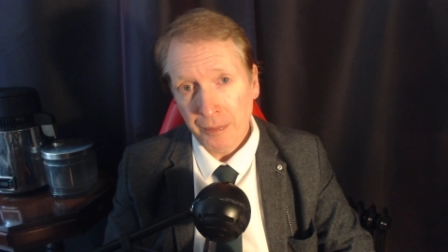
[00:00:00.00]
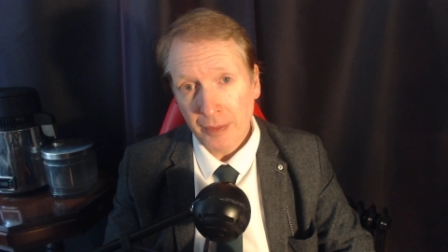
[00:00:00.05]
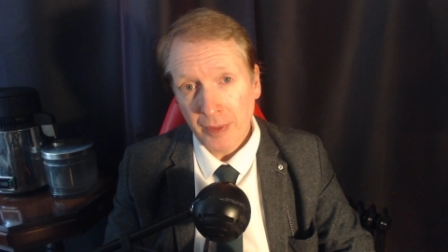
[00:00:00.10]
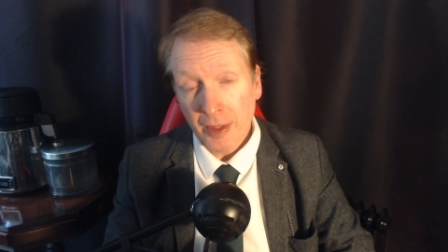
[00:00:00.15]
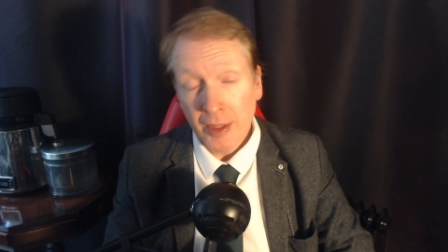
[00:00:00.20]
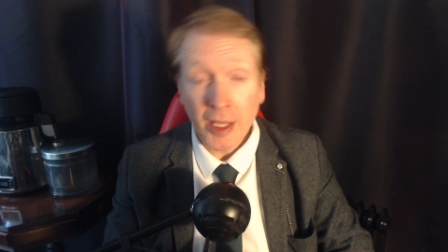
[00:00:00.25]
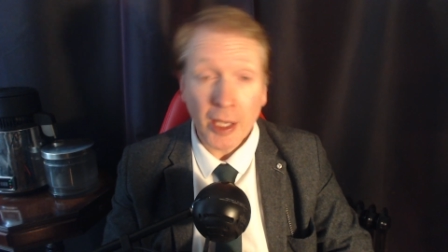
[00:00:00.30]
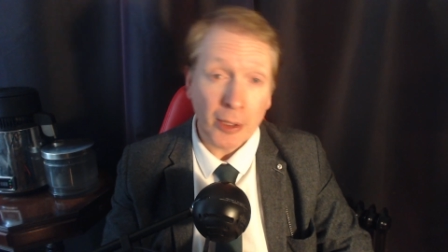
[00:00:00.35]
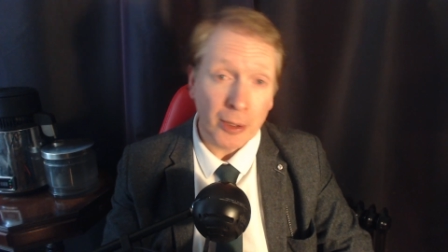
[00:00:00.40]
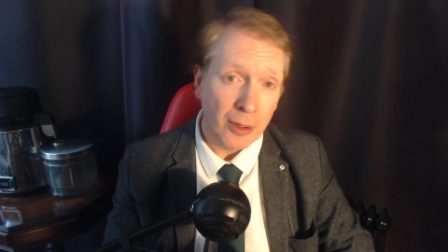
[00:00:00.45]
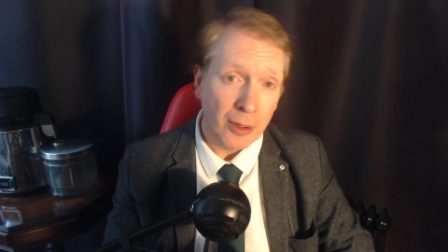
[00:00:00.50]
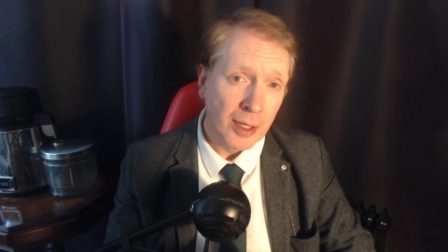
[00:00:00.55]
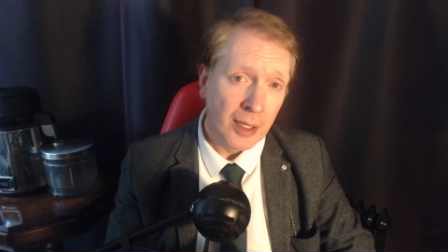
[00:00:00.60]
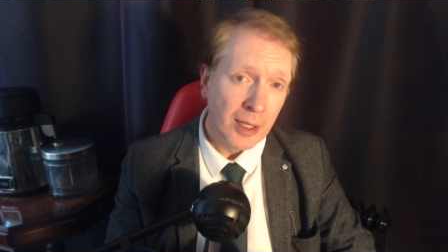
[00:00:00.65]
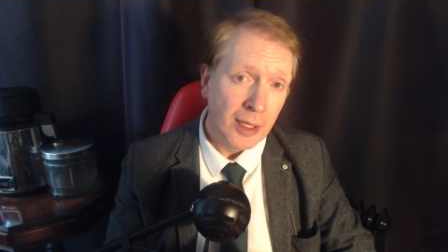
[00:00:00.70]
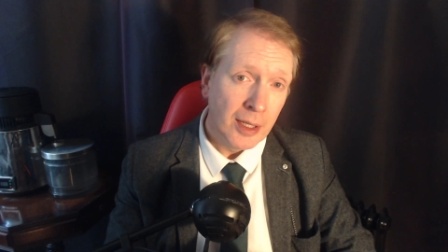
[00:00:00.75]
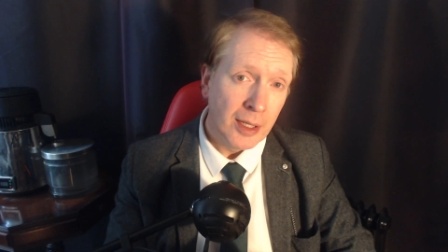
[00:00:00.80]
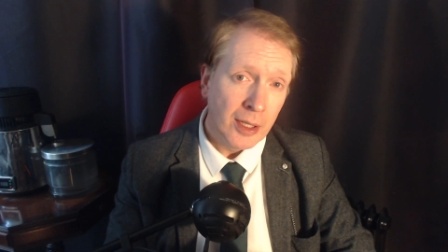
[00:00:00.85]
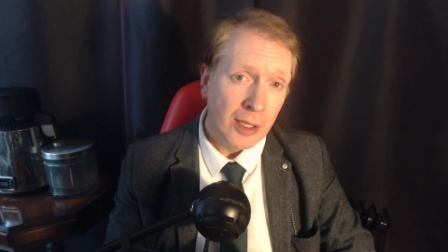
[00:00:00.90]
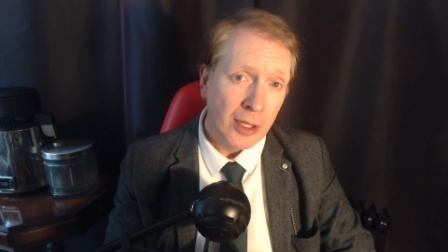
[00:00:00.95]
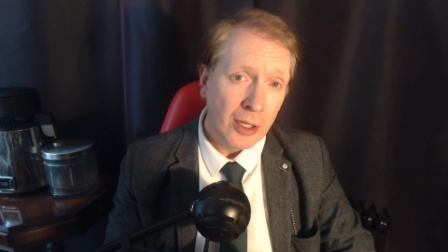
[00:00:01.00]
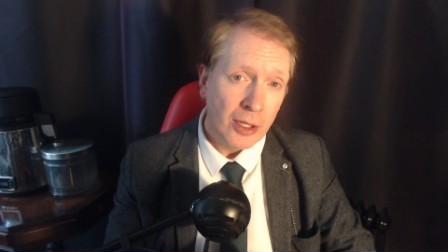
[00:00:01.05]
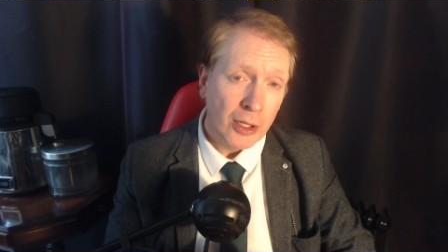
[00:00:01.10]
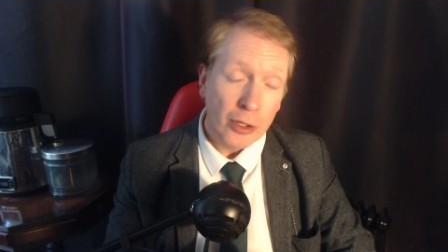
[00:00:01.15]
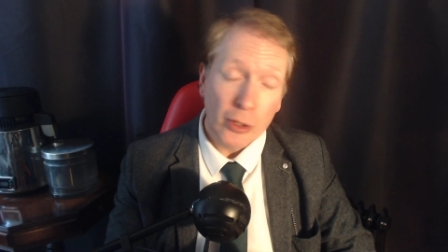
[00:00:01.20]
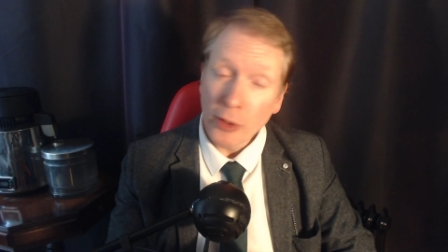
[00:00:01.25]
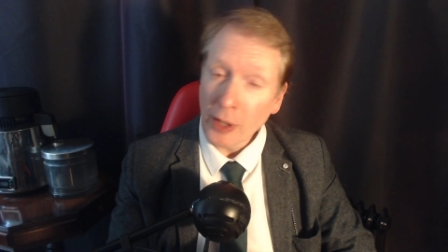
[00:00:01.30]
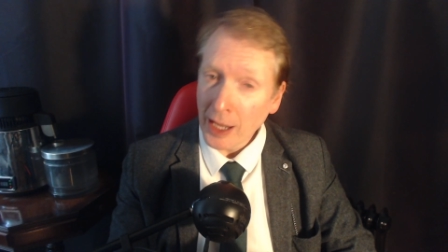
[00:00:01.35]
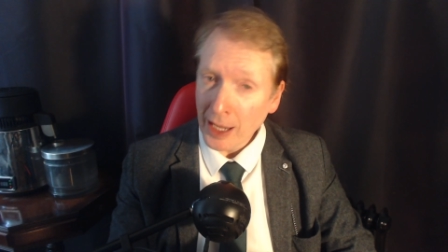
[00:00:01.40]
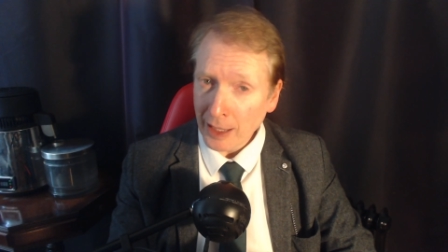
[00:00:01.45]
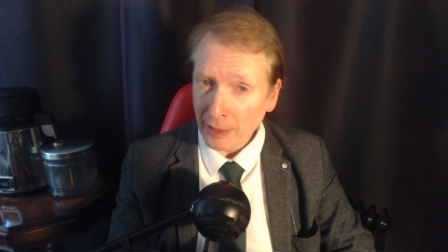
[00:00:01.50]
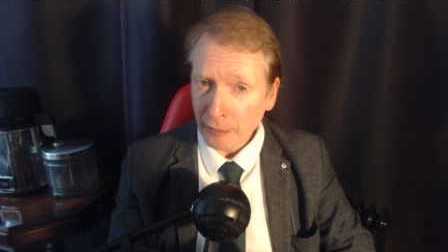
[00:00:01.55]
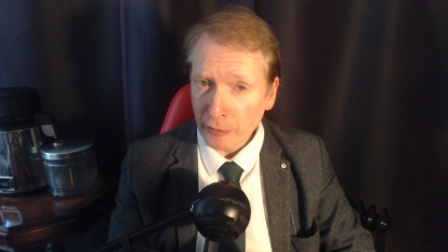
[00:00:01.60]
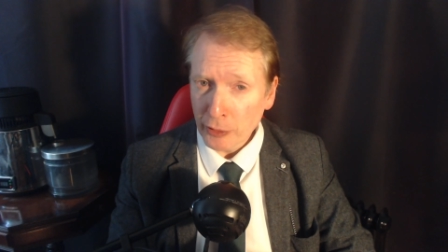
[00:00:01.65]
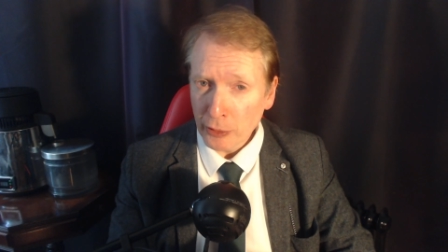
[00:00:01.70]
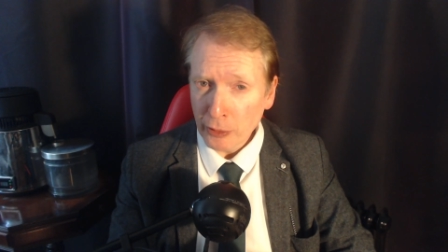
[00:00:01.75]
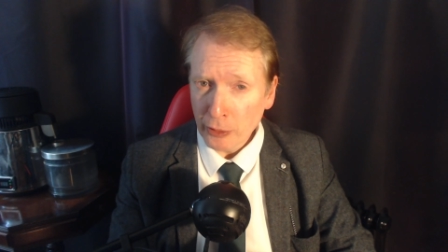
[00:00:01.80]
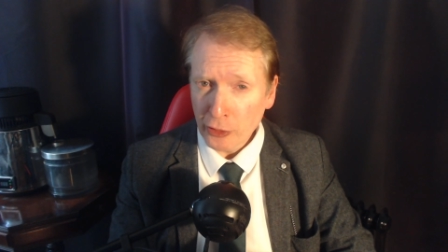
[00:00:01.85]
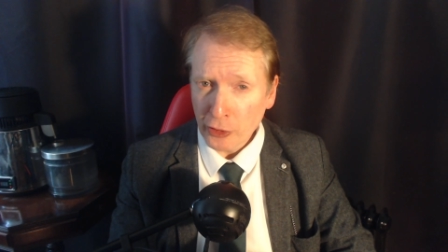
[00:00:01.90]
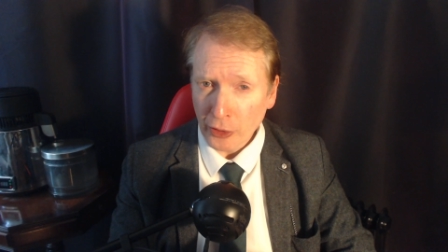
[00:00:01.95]
Now, you have
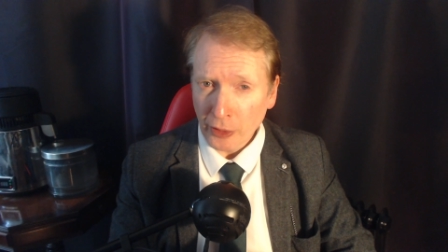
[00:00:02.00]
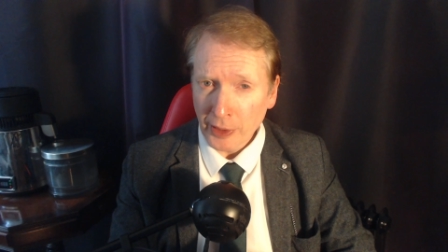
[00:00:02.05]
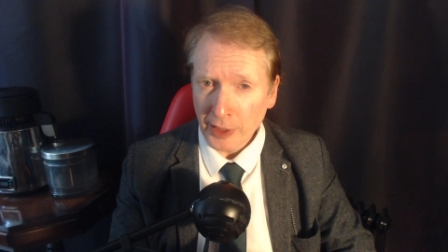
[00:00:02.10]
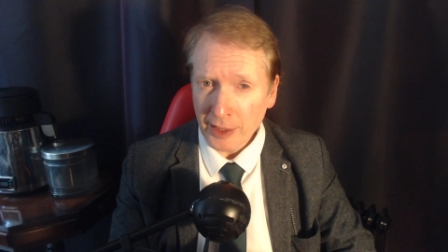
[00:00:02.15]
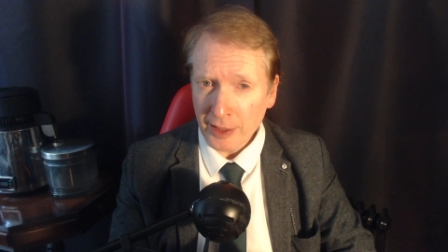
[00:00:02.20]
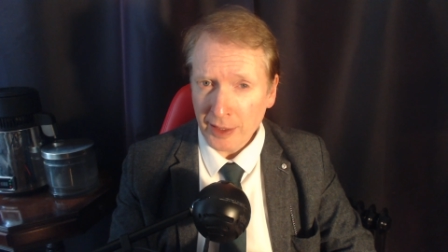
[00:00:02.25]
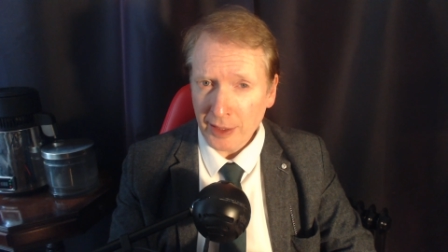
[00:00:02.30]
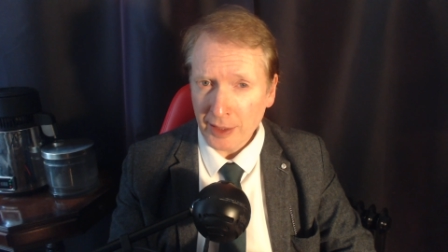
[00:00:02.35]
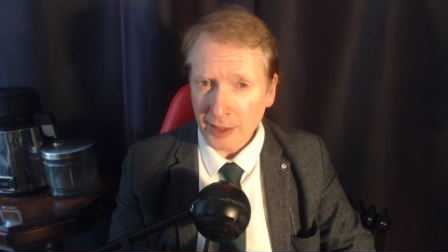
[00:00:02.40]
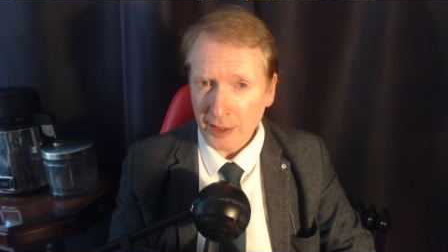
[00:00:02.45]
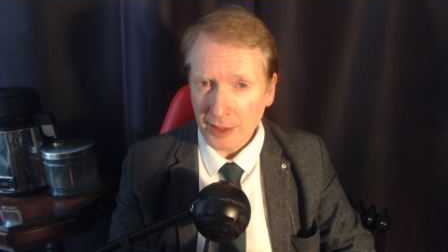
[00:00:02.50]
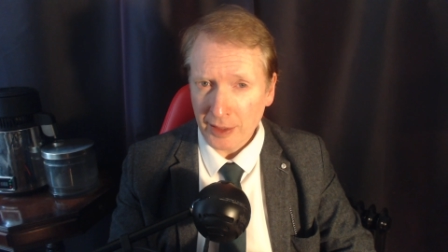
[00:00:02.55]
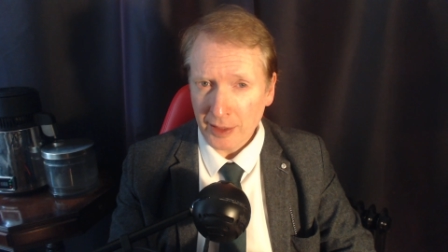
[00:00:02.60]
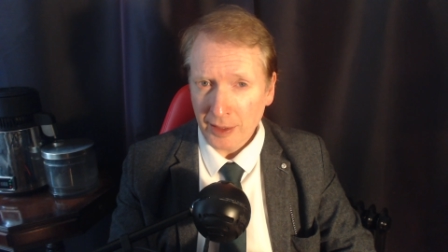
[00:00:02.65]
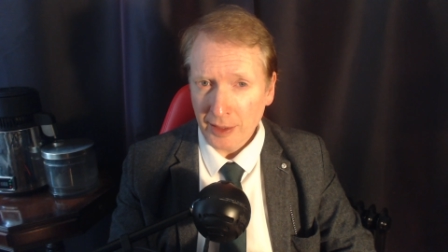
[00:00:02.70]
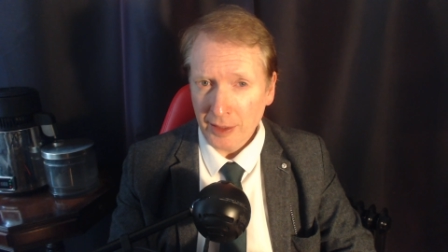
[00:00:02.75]
two choices.